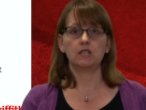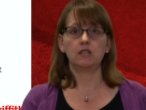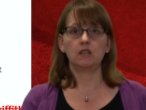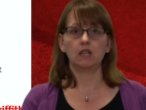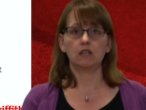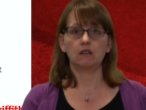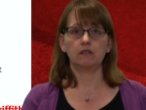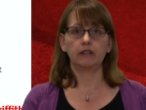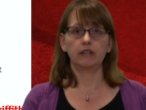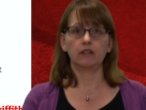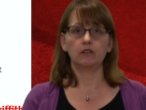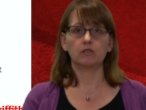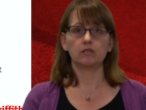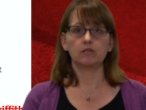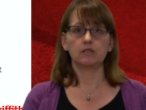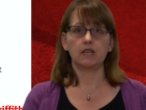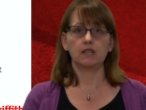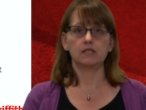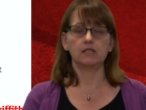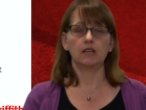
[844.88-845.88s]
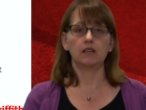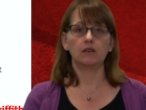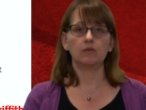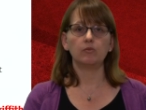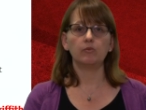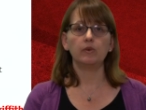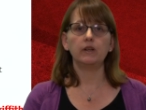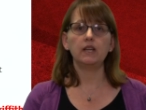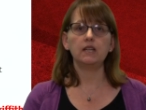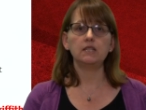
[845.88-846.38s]
in the clinical setting,
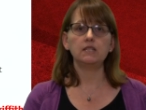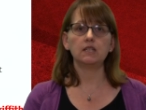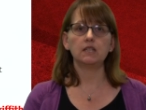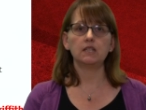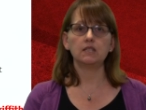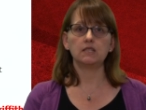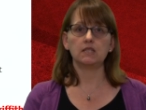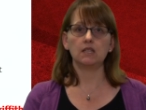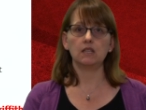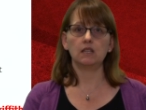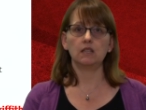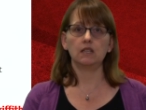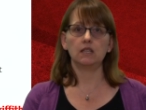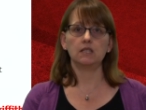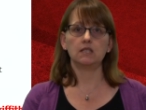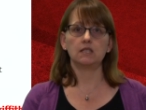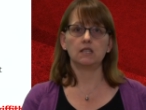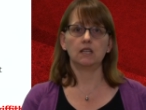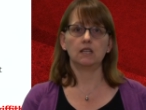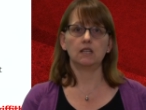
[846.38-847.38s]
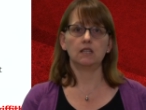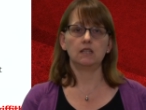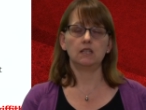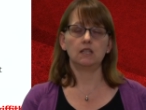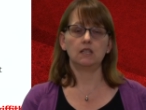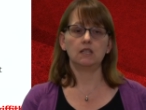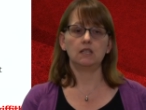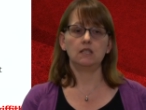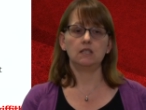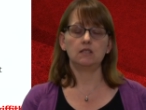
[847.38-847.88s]
we need to consider
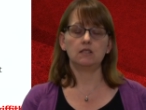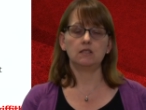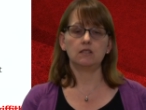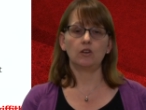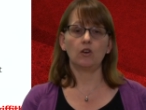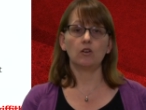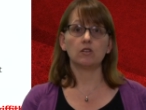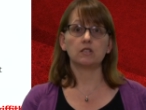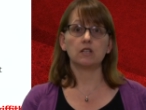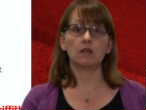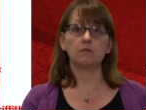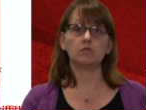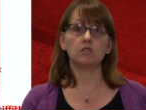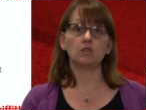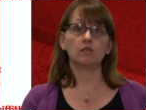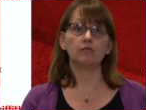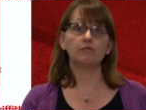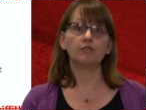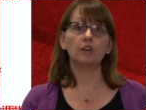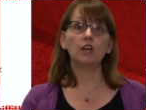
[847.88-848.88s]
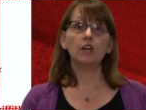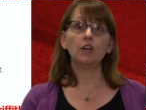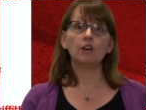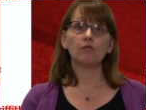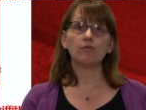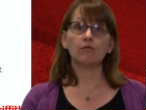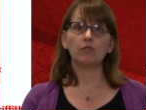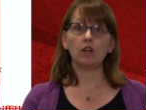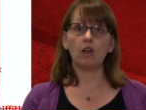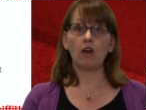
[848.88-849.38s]
these concepts of
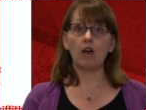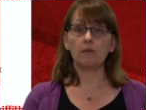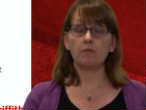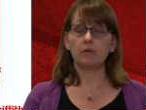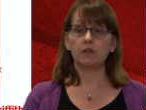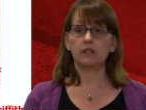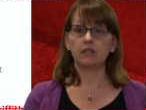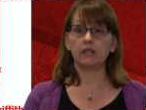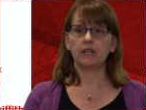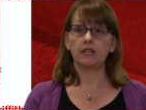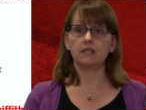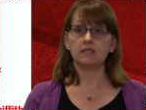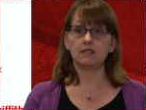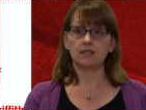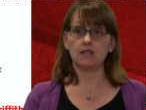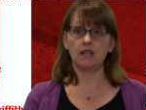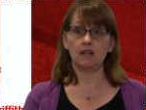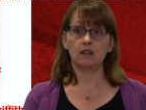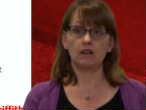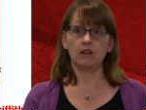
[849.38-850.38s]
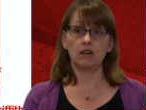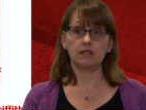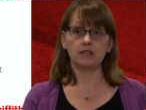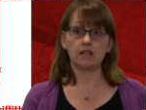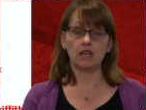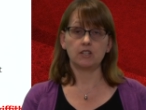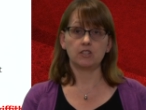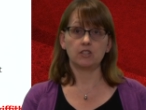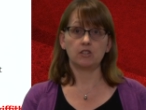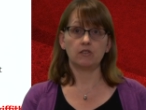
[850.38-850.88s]
reliability and
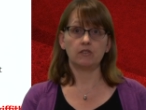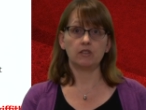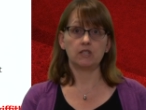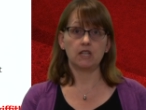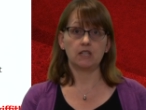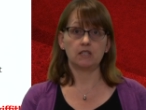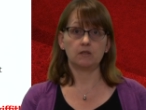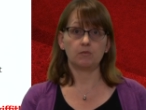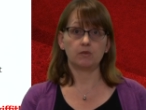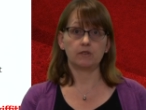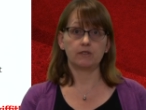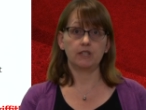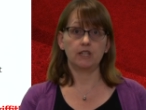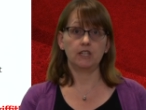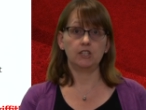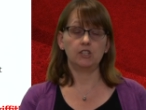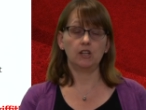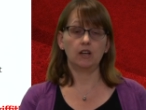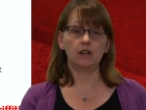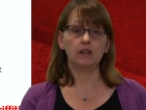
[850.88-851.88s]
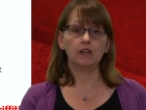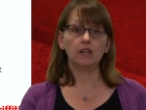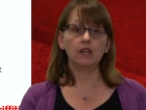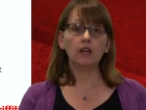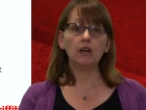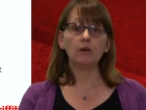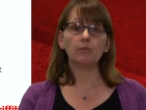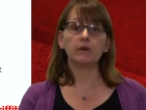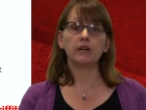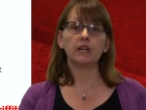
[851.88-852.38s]
standardisation of a test procedure.
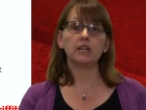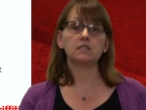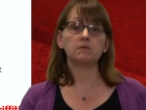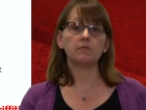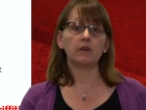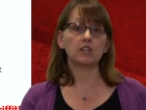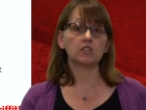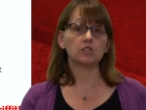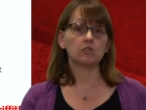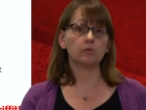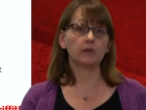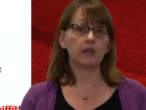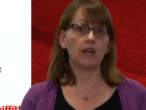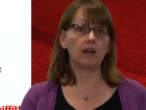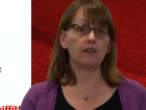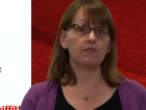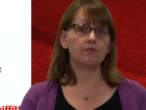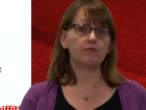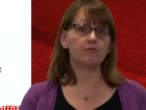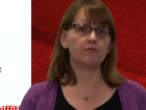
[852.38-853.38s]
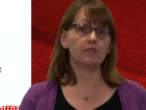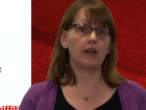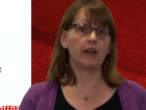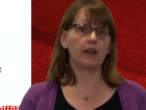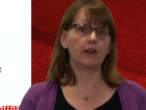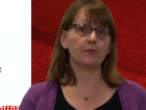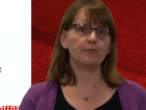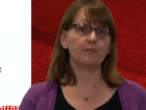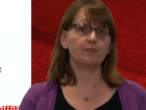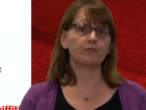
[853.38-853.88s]
We need to make sure we have
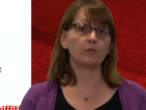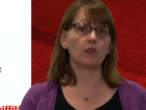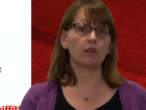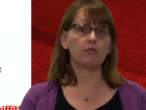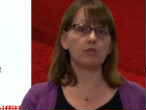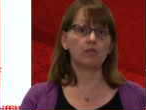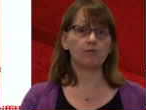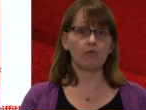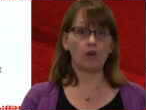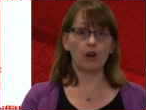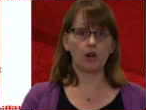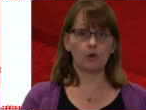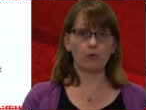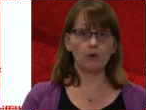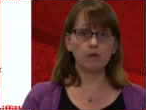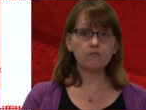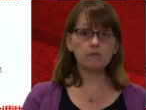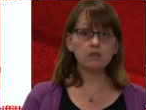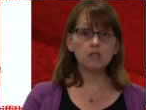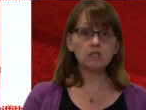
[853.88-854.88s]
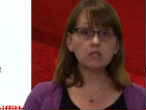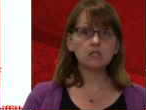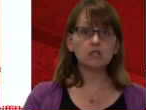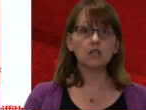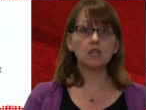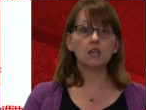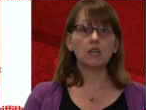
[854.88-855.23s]
the right equipment,